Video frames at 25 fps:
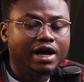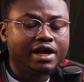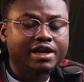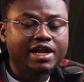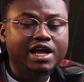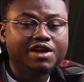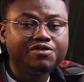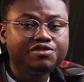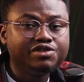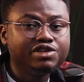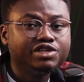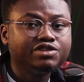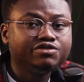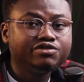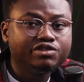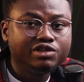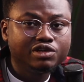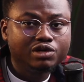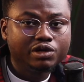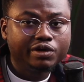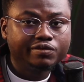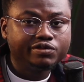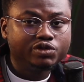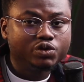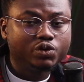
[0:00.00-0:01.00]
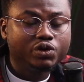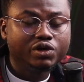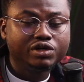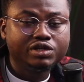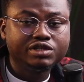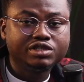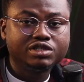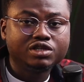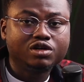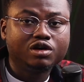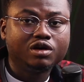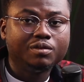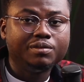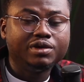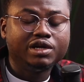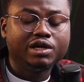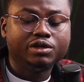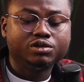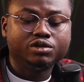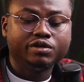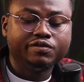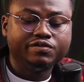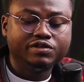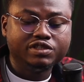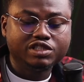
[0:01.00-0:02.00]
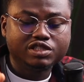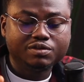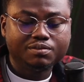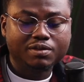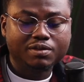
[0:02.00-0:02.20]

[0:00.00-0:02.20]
and I really love the quality coming out of these